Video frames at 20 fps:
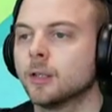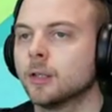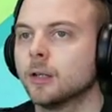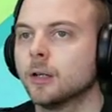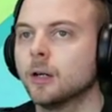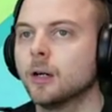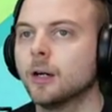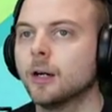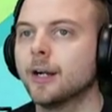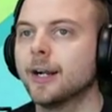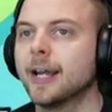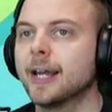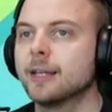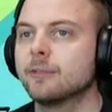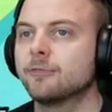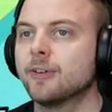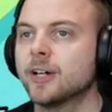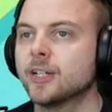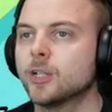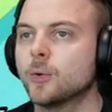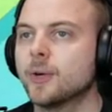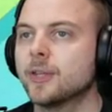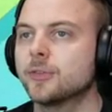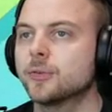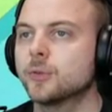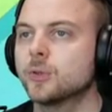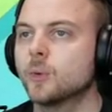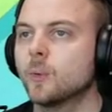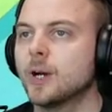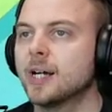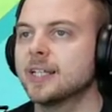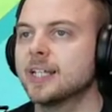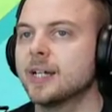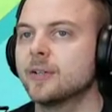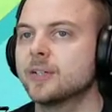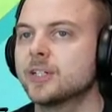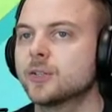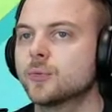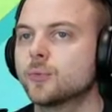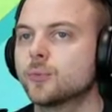Alright, find your way through the wild
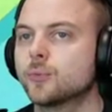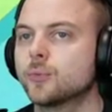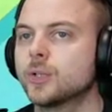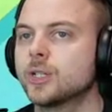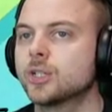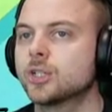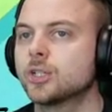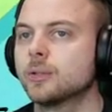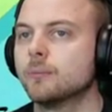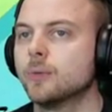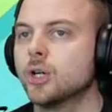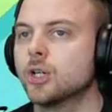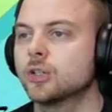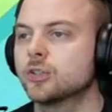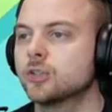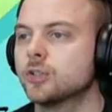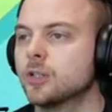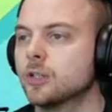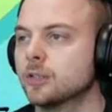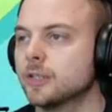area to reach the Motostoke